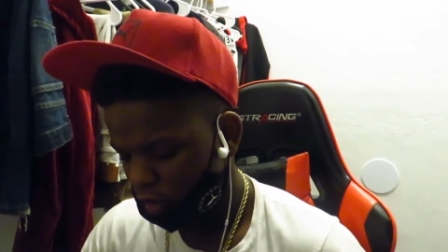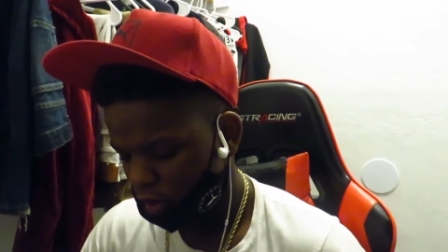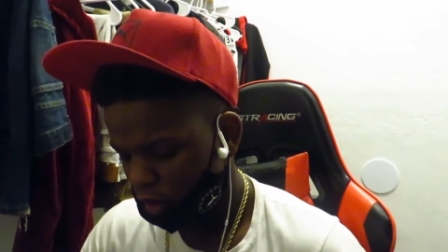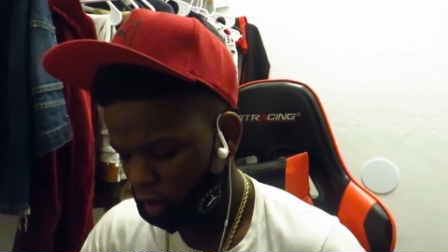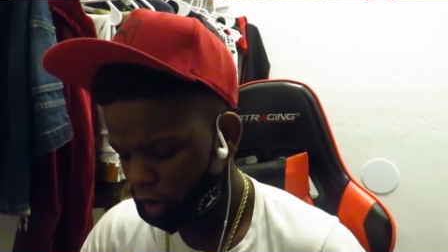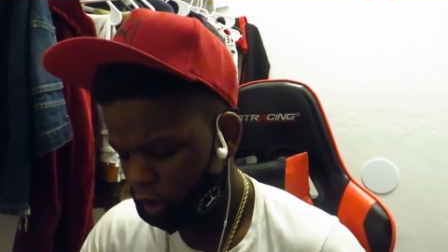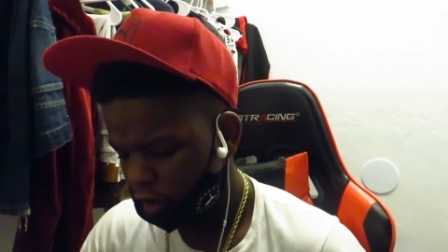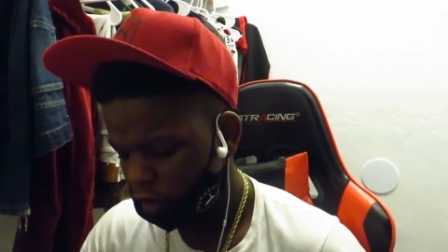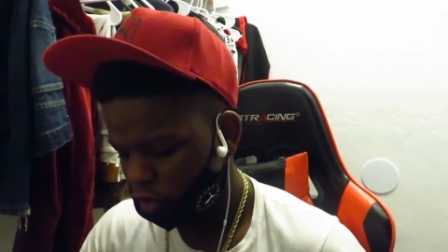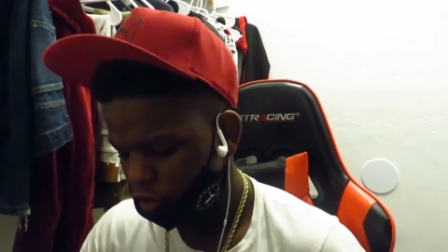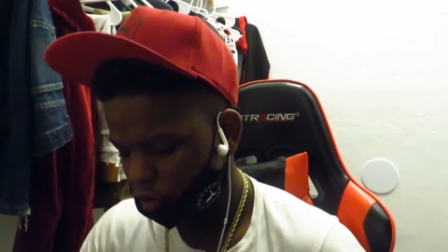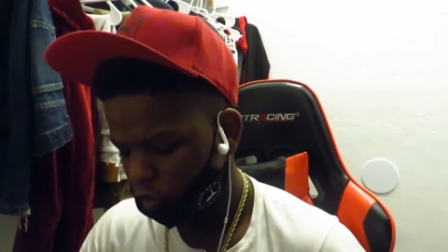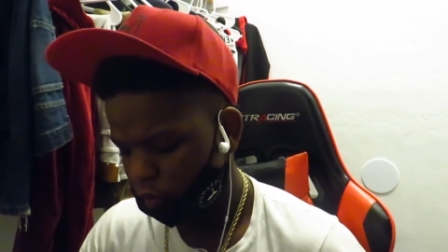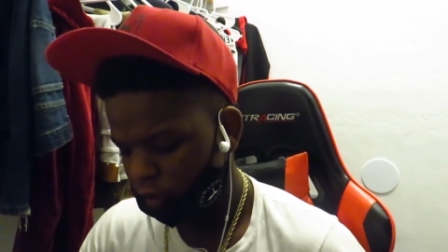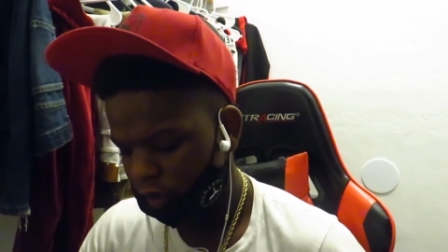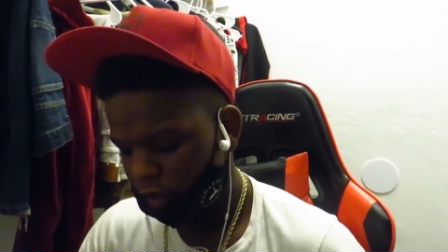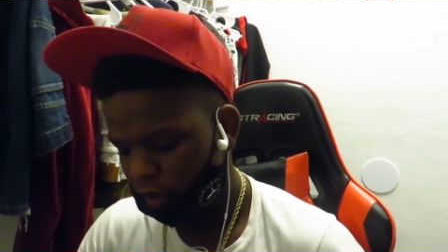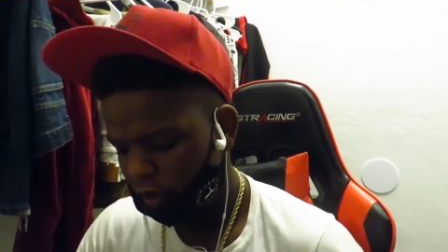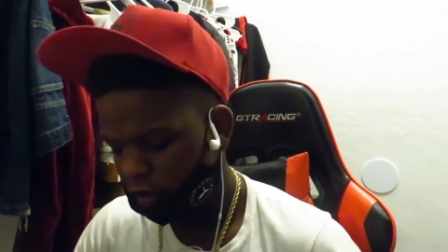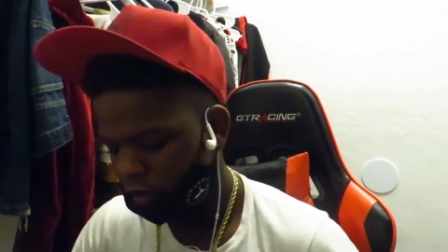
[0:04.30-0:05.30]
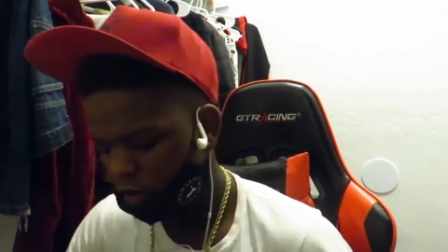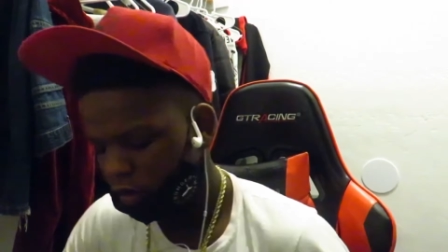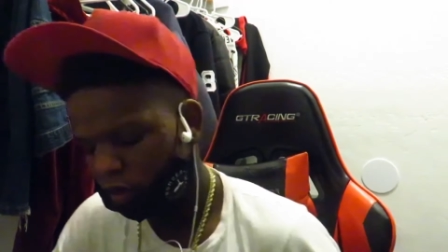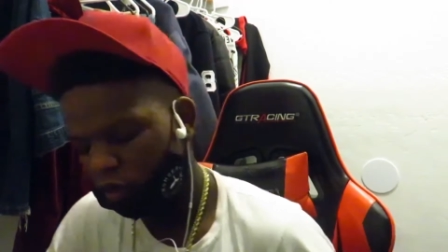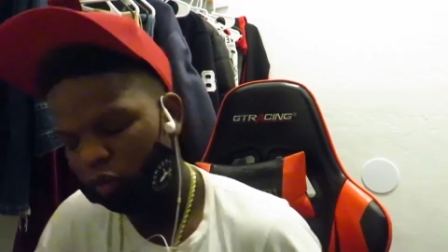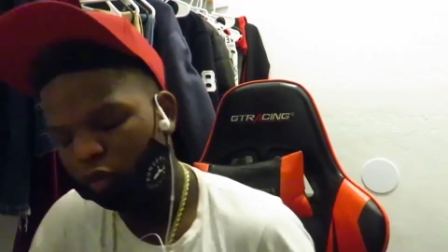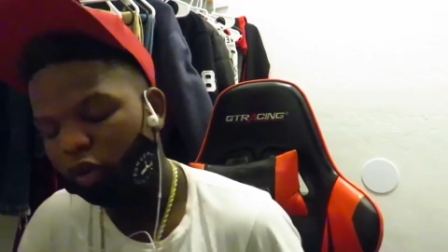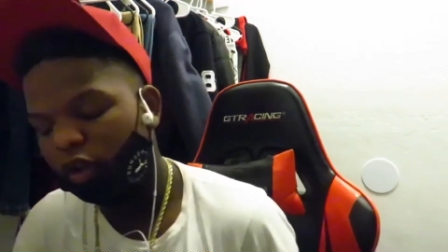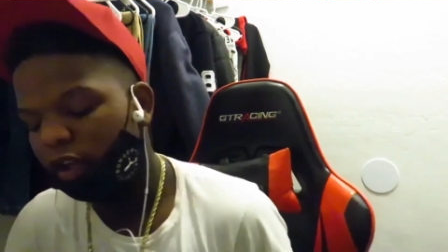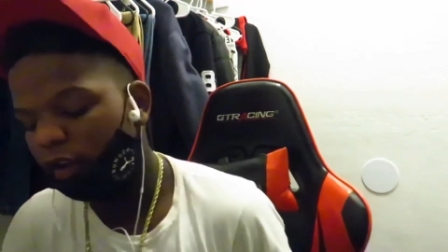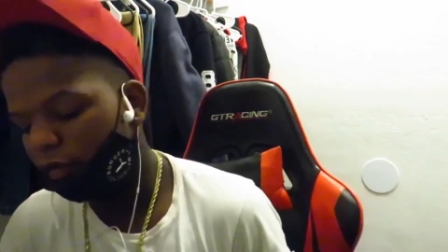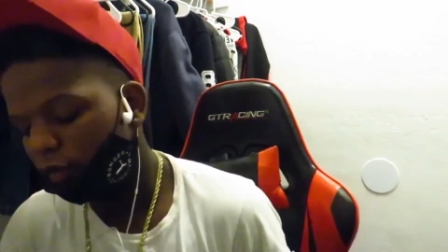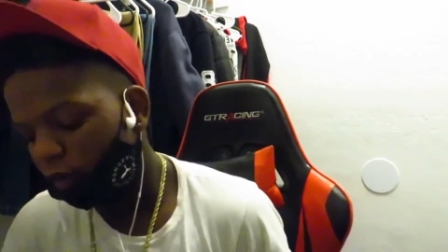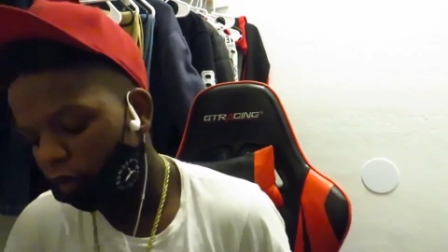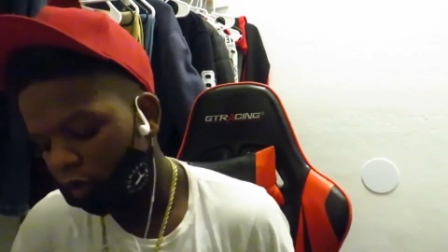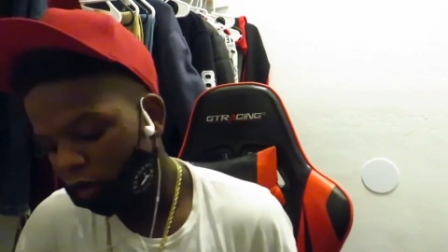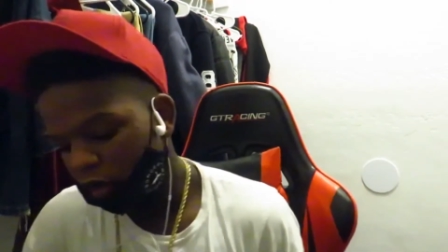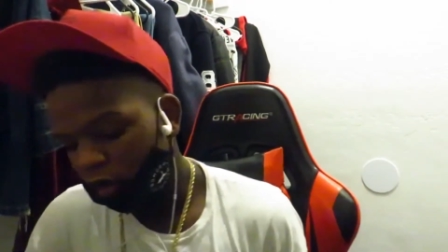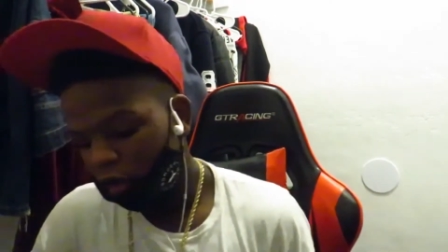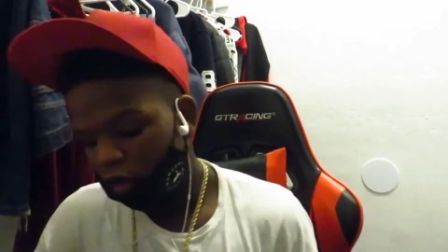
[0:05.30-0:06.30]
Adrian or whatever,
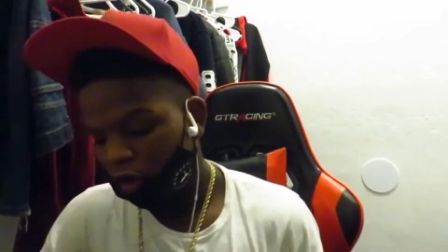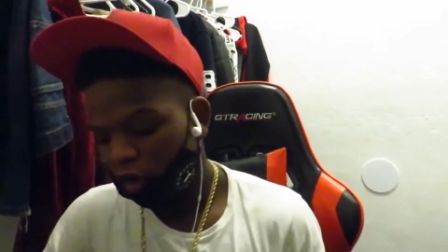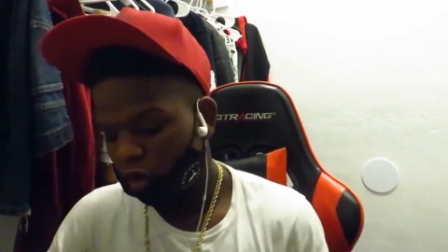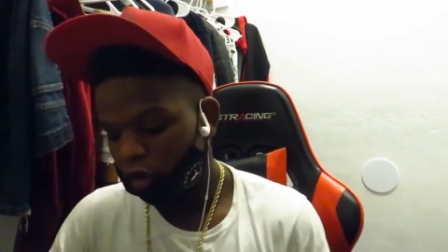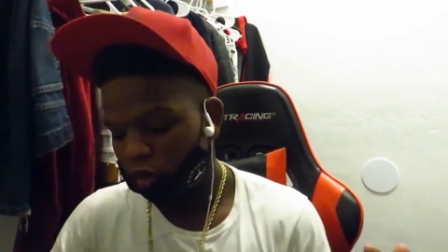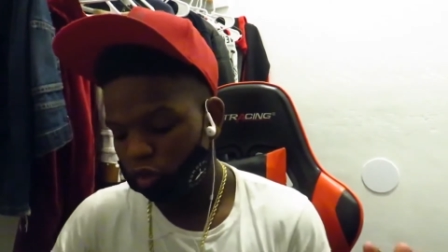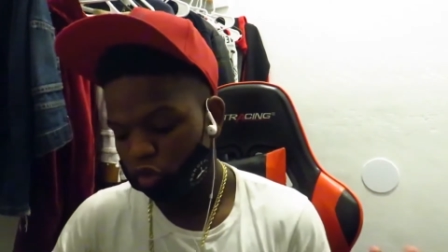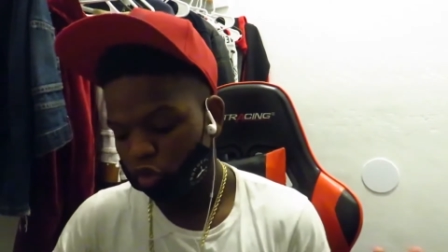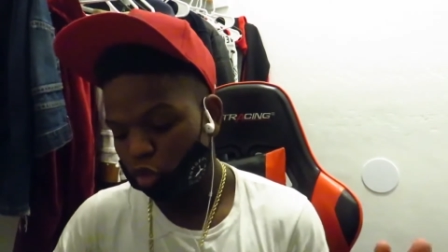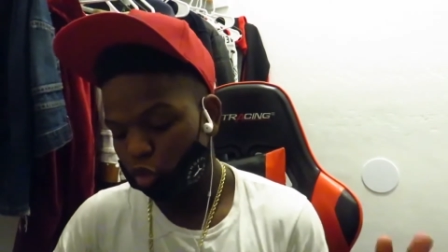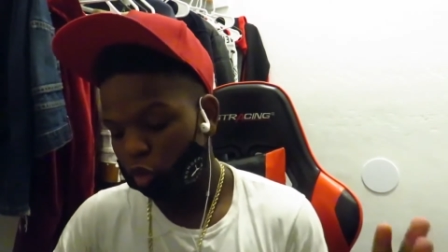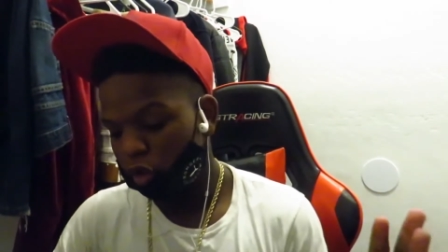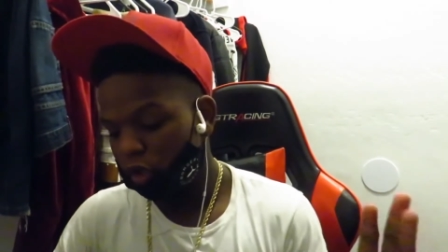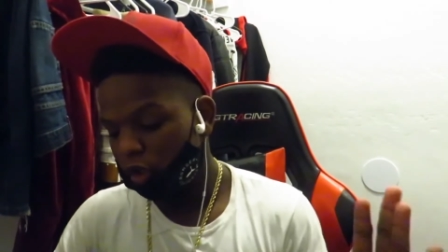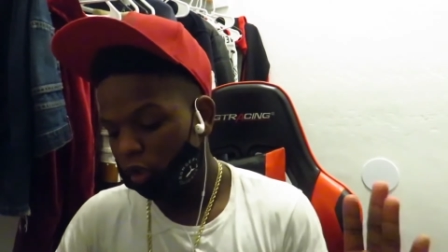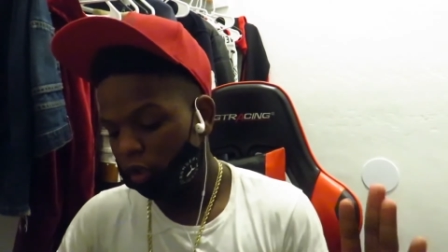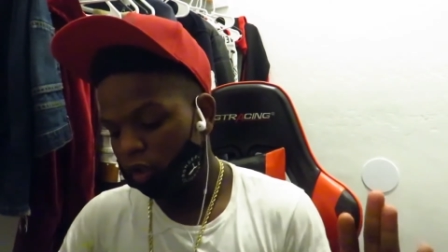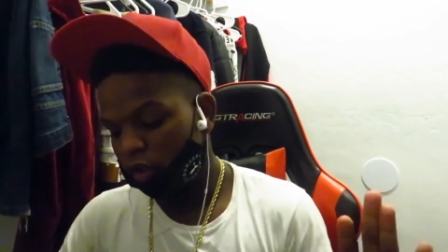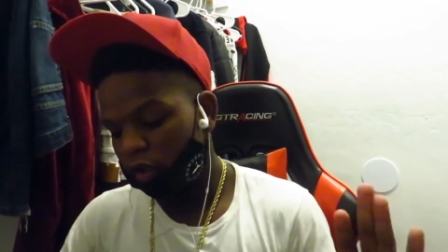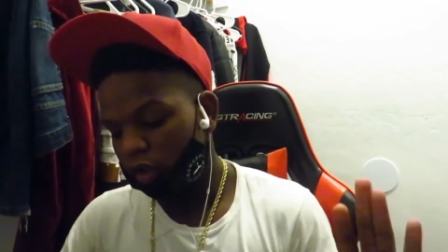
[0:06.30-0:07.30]
Audrey.